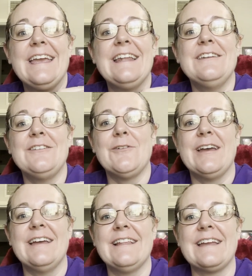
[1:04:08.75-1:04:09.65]
He didn't do
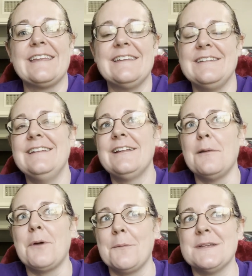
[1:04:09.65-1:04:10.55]
it, like he did it
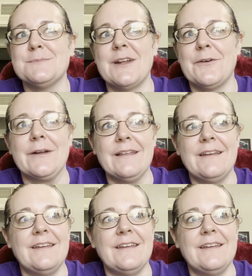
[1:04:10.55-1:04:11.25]
on purpose, but not really.